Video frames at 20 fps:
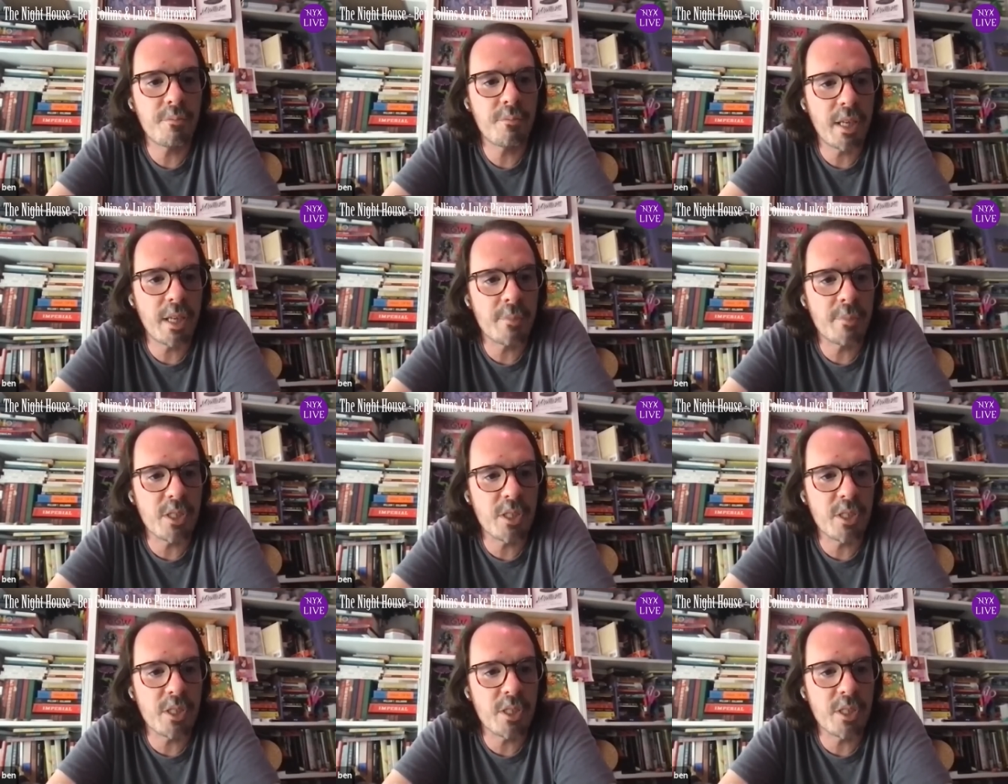What
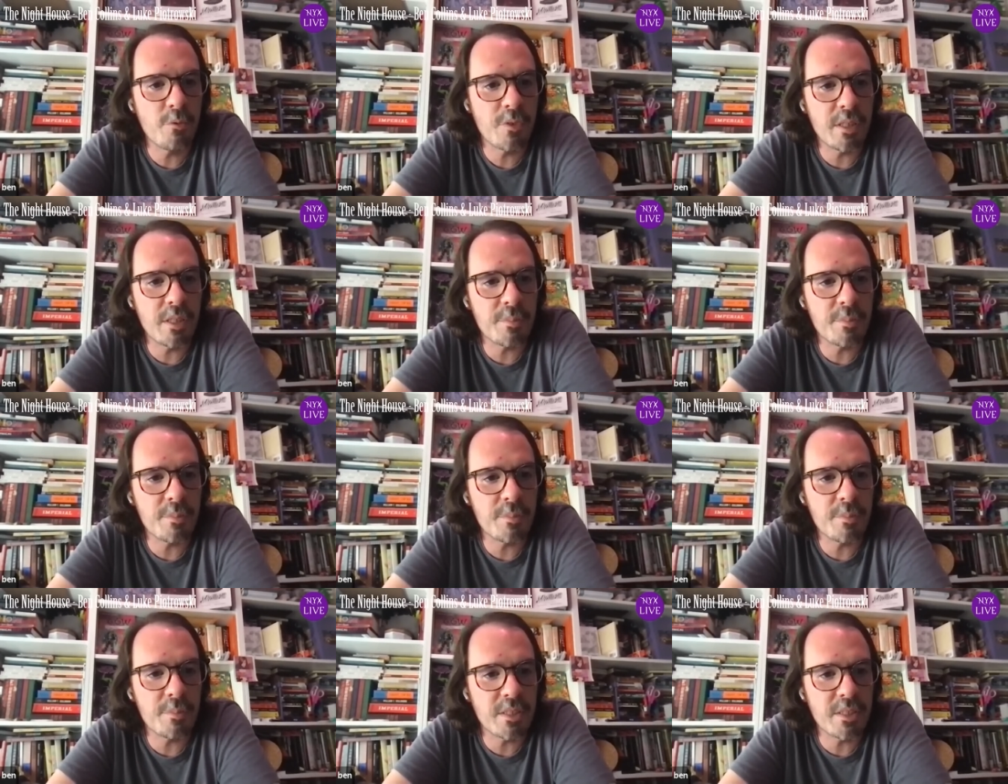is the
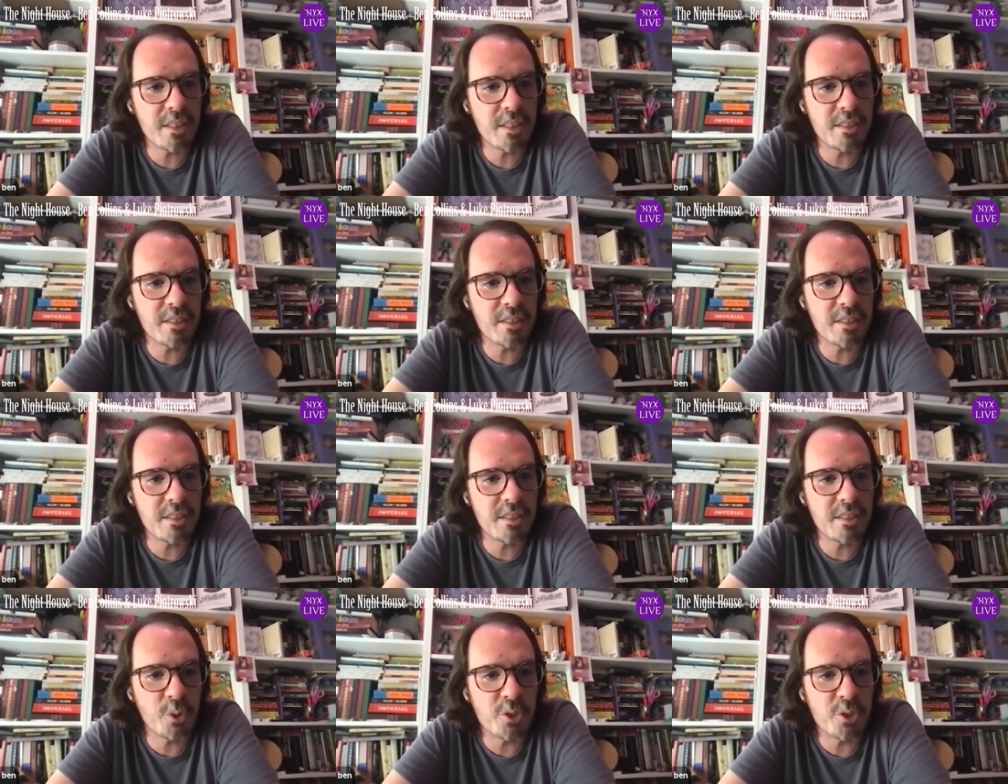concept of the
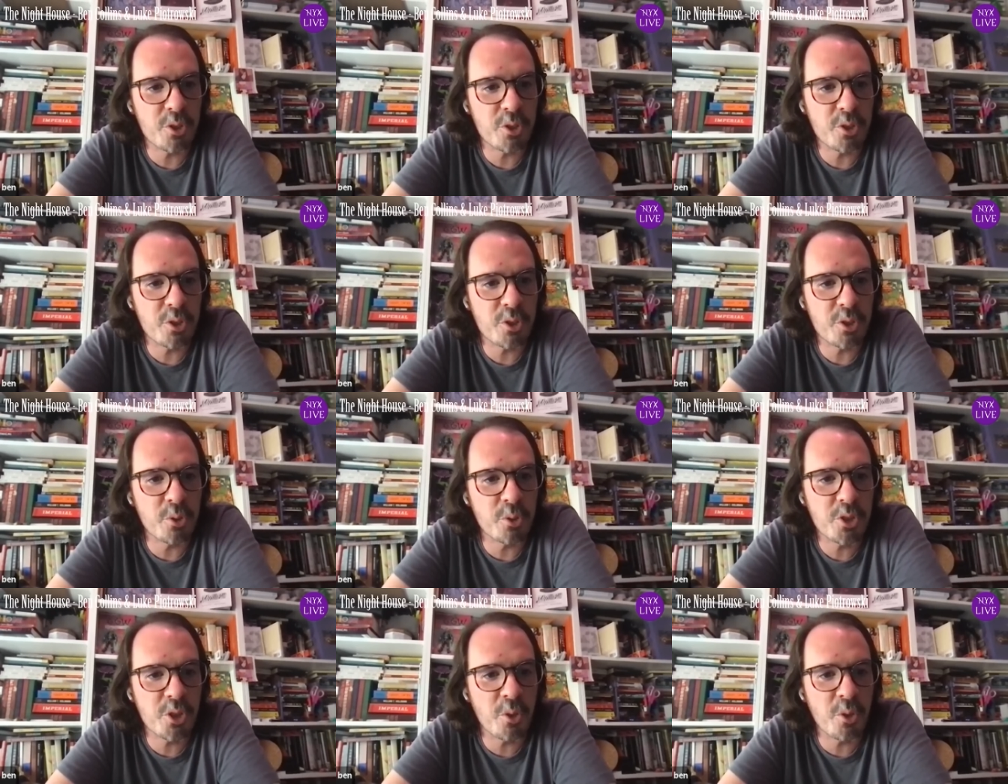movie that's
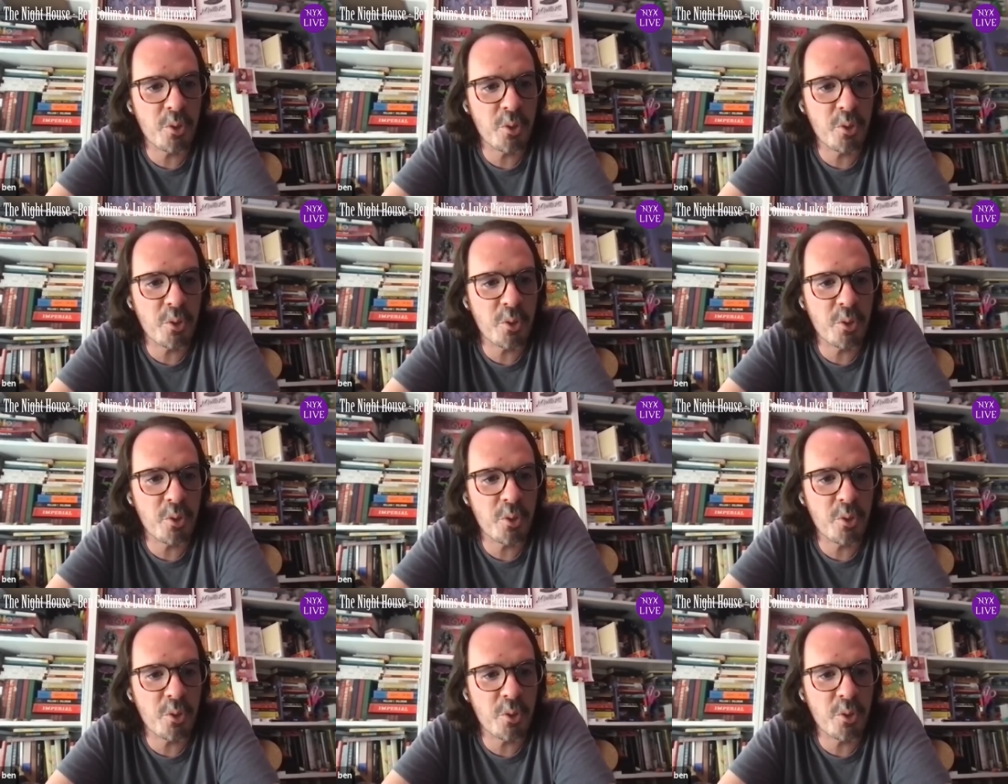scary?